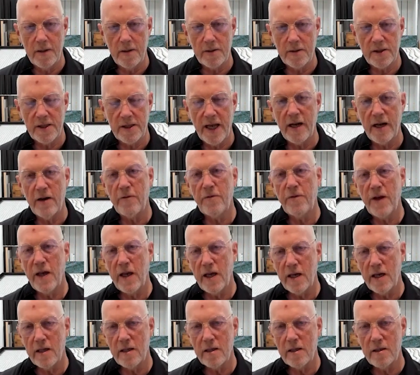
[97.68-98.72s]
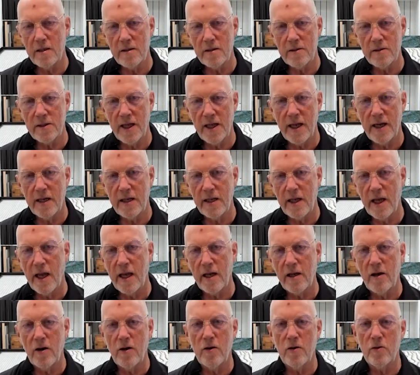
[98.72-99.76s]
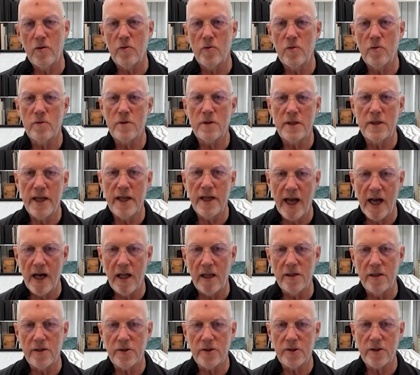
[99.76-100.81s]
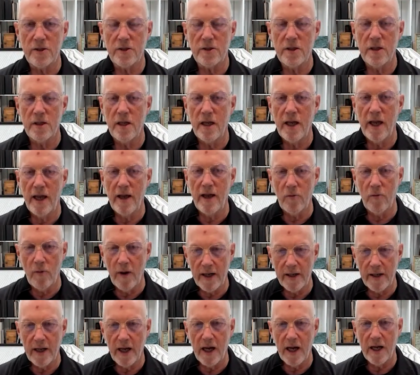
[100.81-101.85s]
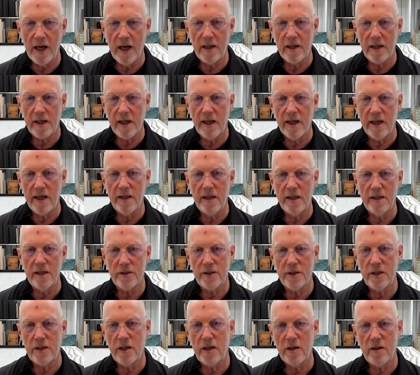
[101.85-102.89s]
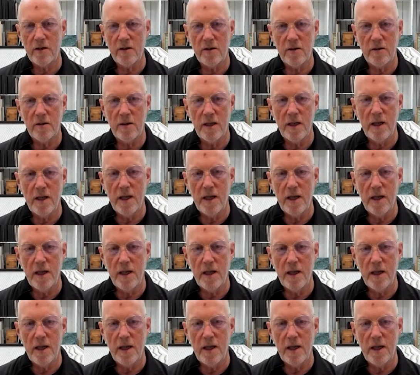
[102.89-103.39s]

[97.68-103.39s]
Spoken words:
Santa Fe, San Diego, Dallas, and Red Dot again this year.